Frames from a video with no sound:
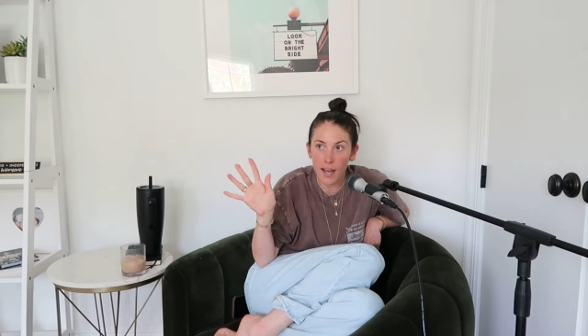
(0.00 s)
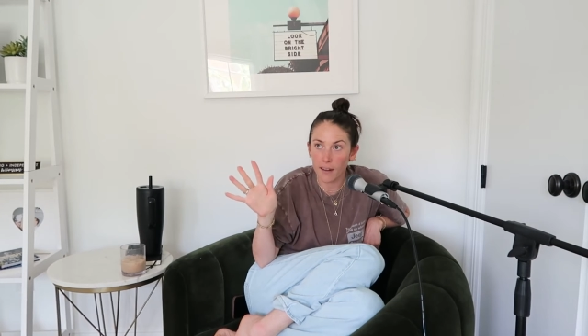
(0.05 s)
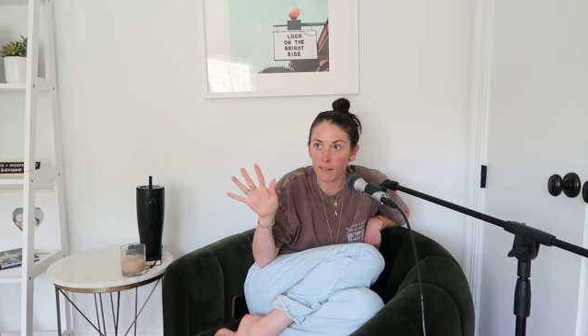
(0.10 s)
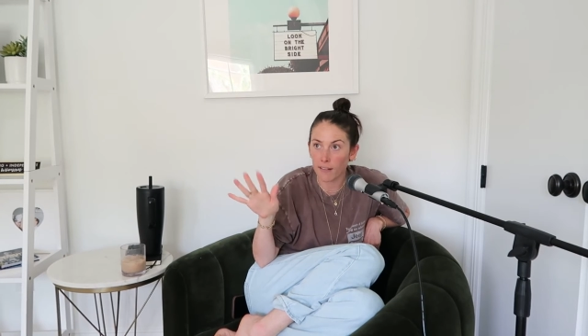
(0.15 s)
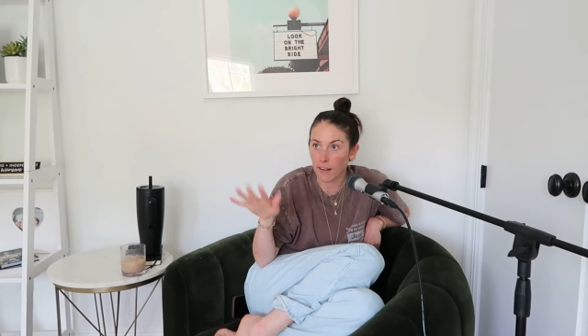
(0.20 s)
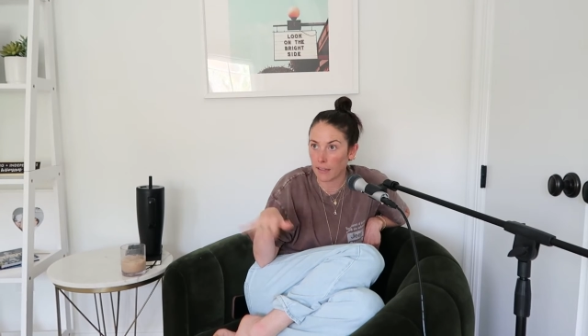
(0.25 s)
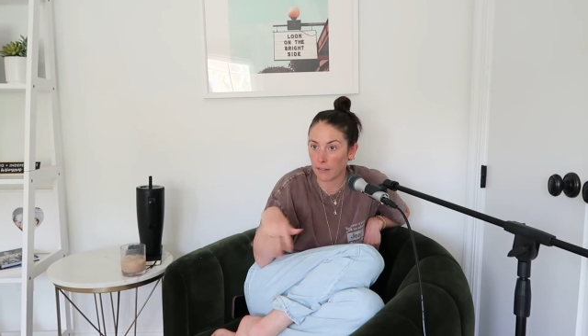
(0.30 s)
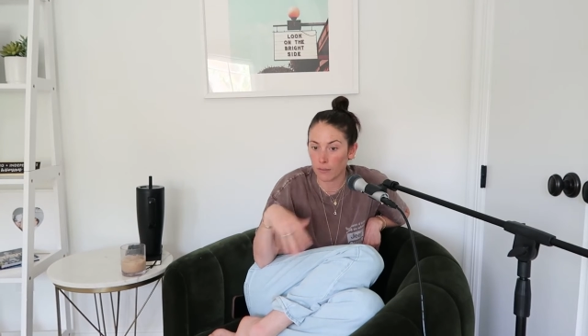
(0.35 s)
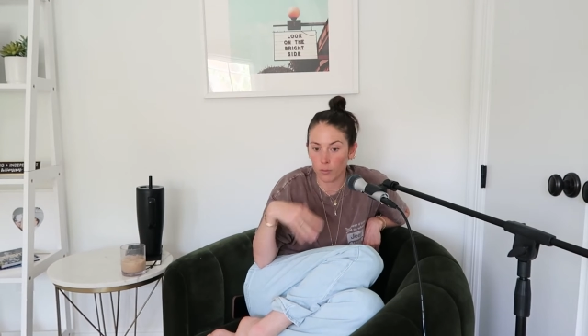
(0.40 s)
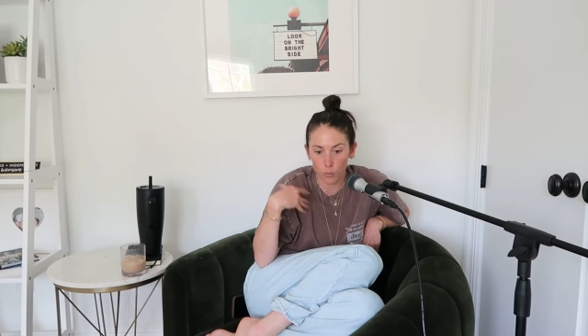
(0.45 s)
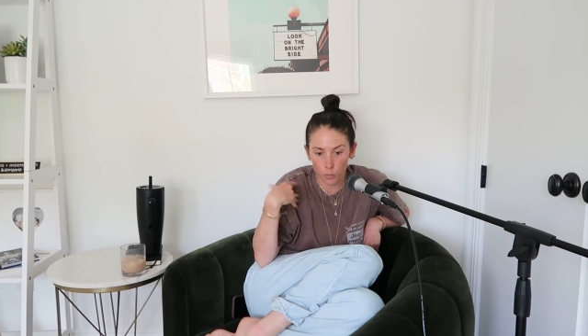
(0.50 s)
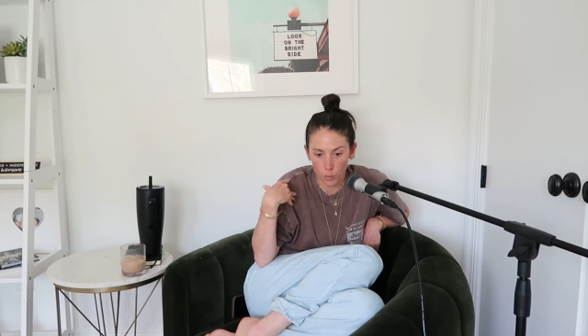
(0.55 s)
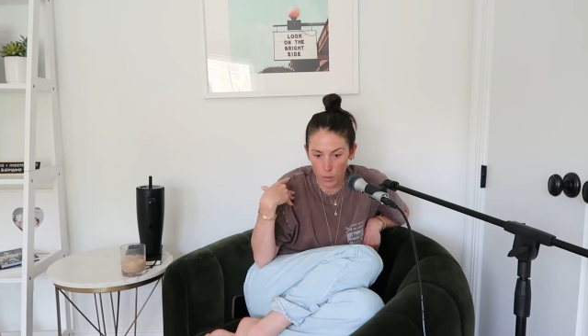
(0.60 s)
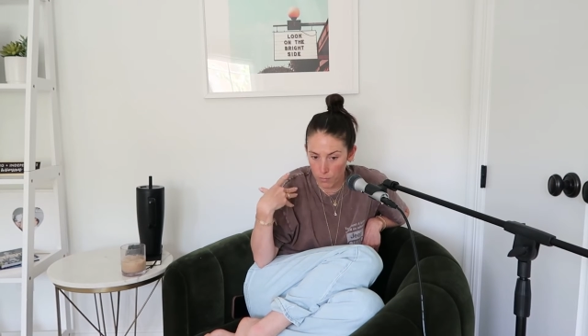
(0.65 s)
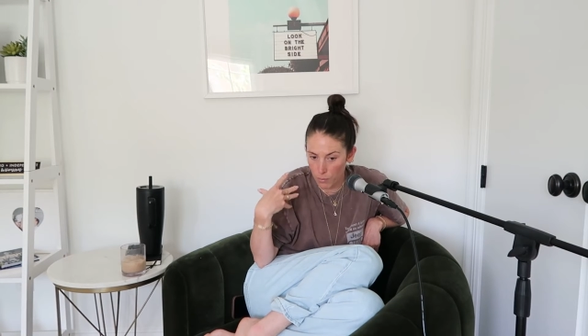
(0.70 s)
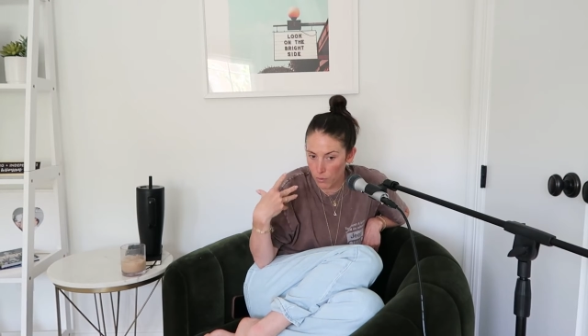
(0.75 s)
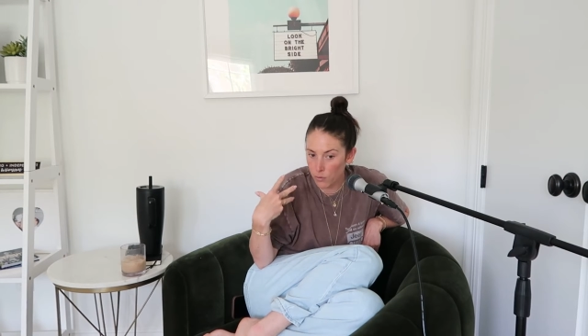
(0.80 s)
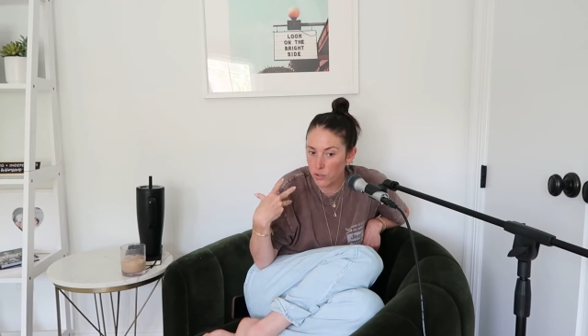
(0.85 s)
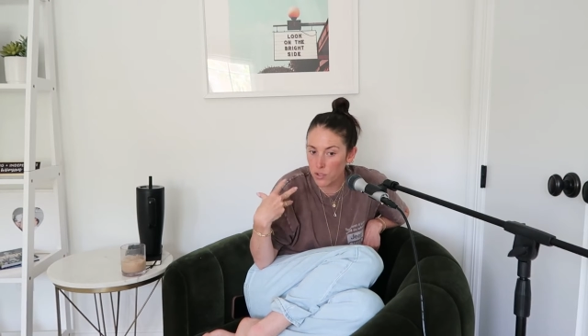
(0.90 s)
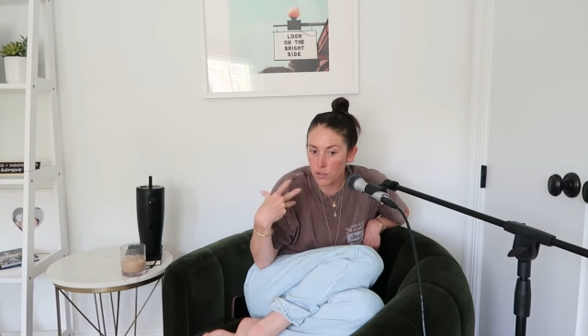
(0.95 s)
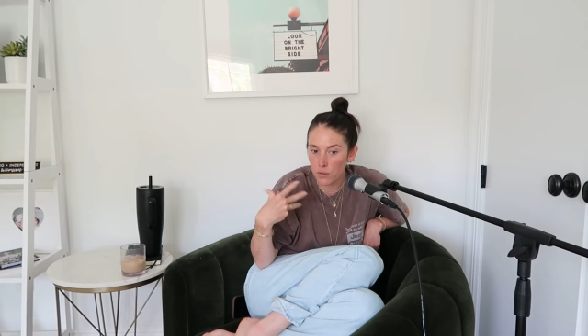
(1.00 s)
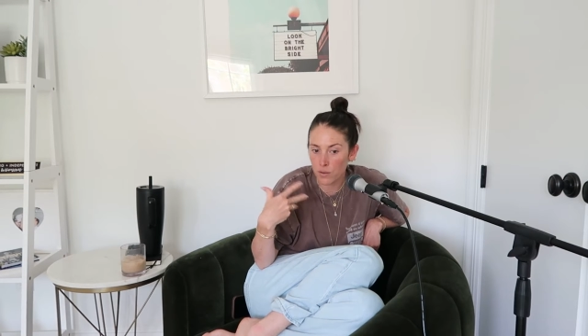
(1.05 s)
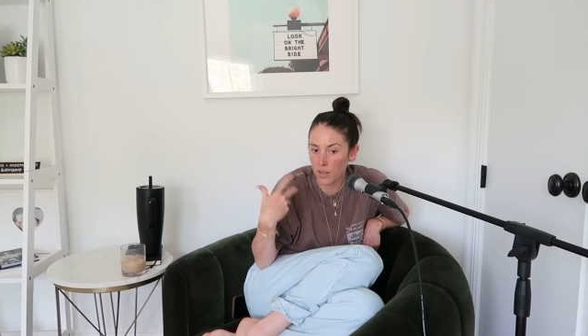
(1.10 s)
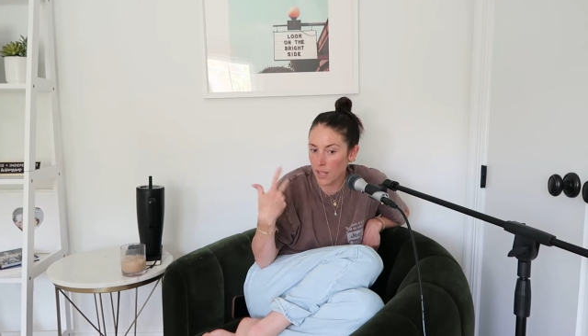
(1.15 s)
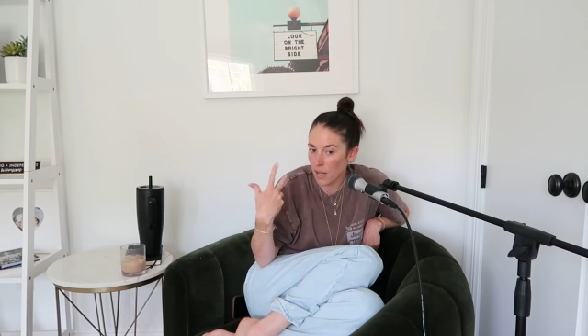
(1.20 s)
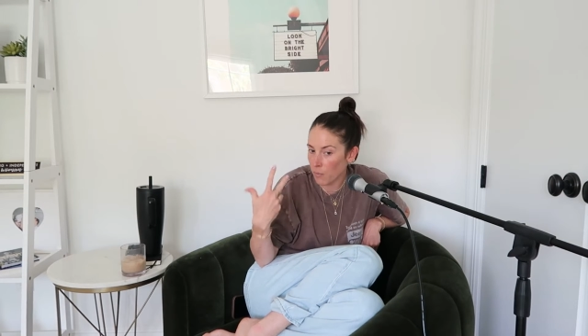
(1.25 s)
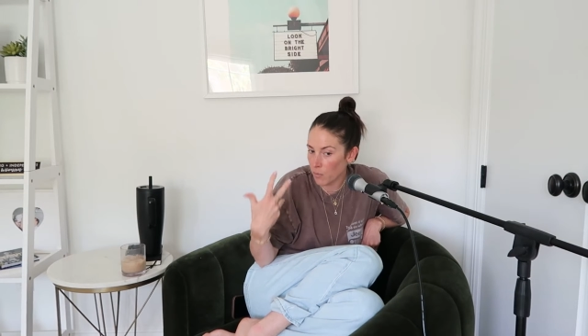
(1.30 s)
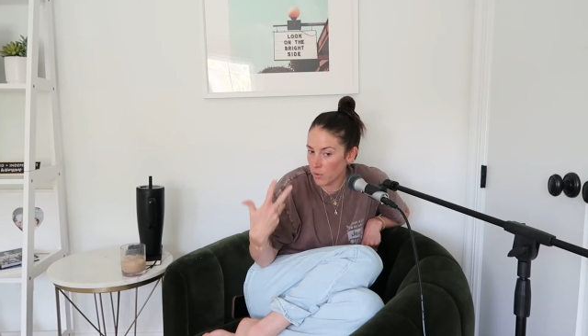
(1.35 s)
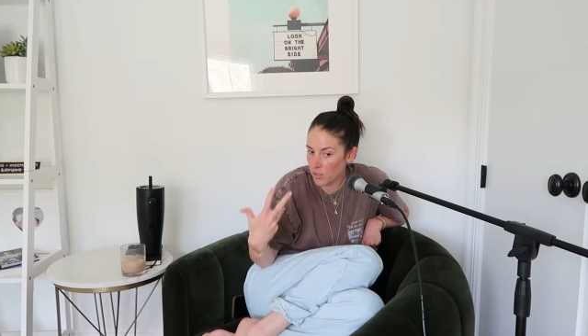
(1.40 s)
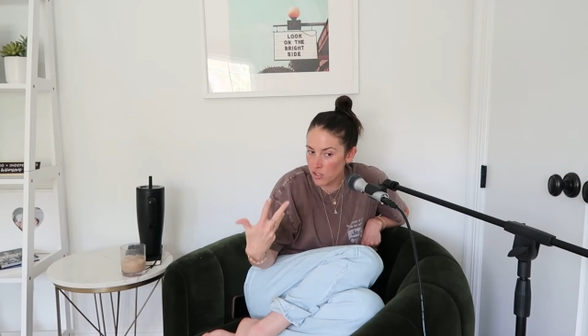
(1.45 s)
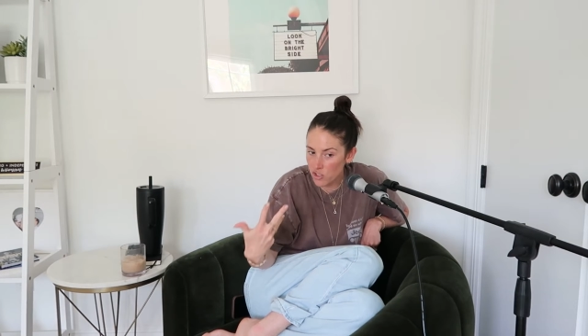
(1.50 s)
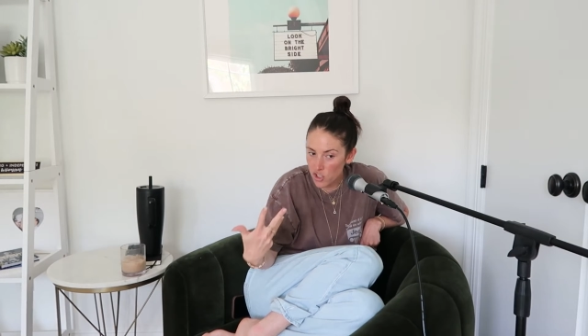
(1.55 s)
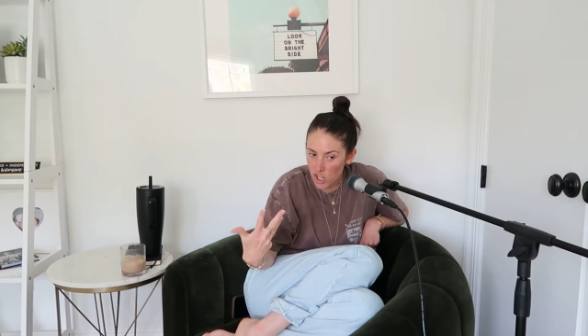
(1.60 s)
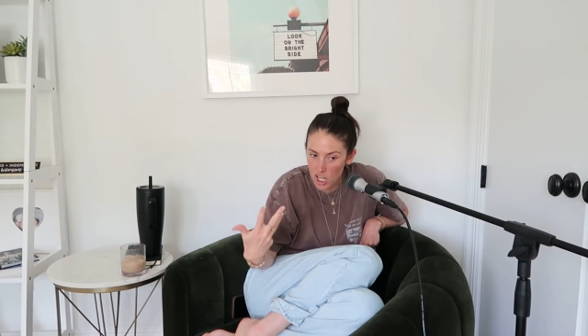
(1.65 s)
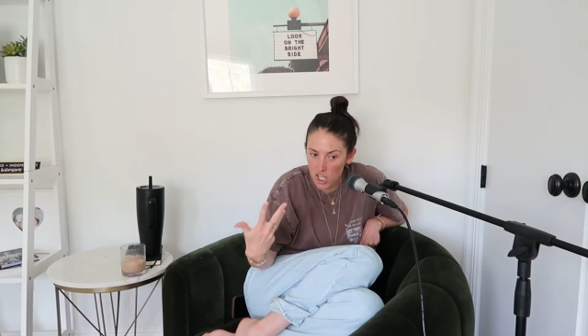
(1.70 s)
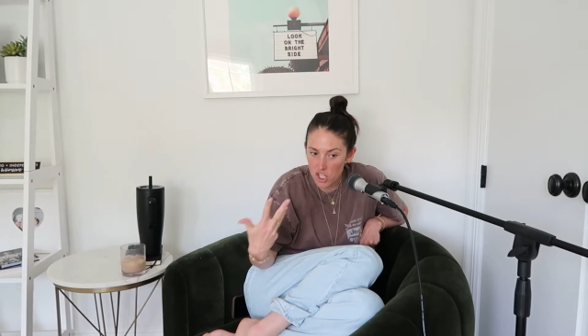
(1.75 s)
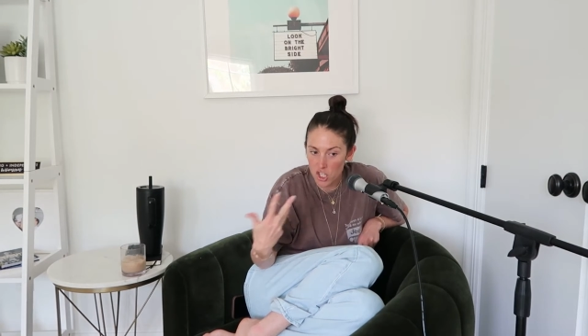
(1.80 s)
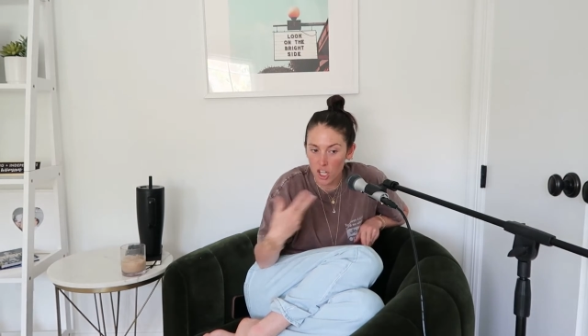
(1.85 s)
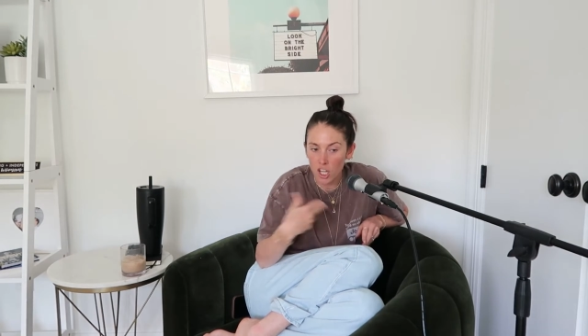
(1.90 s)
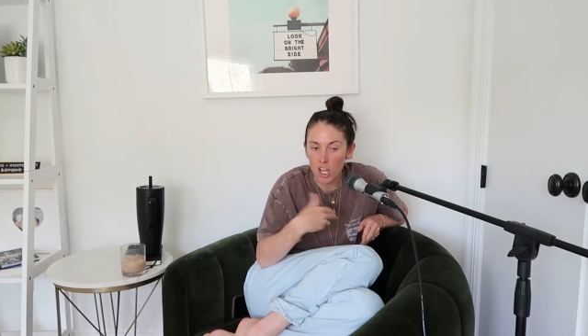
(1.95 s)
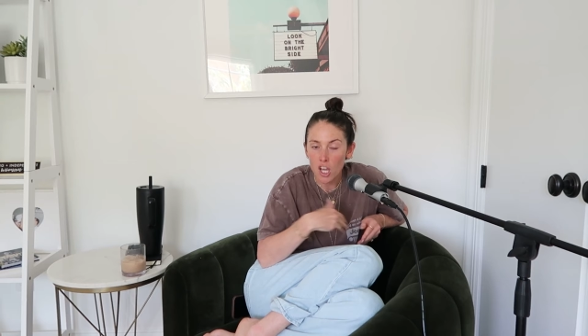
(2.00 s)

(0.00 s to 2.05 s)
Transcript: and we both do, and that wasn't changing.